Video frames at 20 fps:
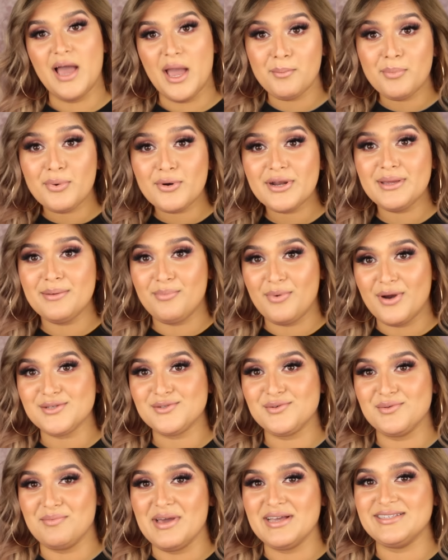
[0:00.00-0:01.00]
I'm pretty
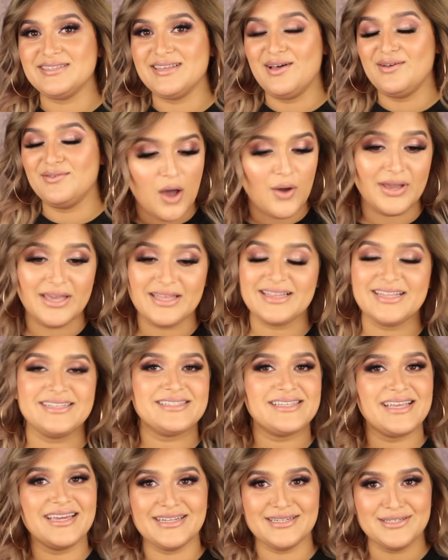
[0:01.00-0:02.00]
impressed with myself okay let's
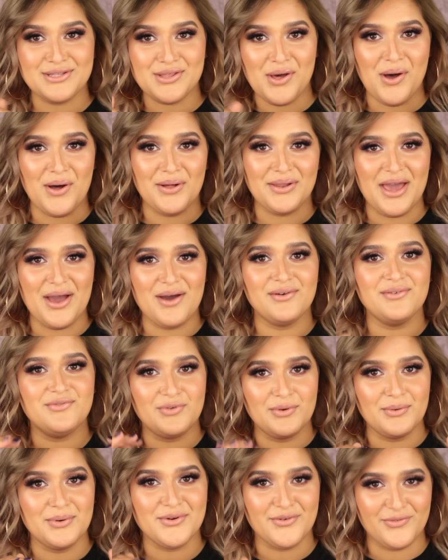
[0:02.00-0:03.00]
get into the haul now
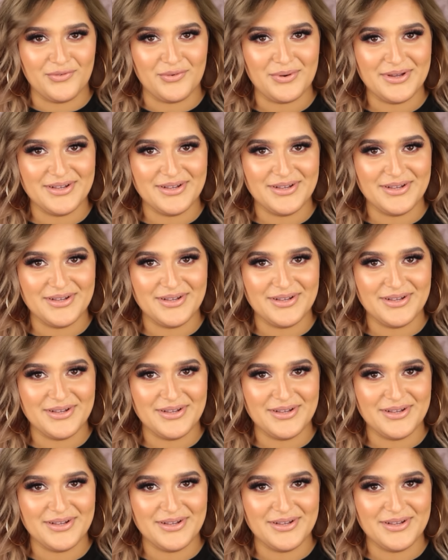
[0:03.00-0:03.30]
for real for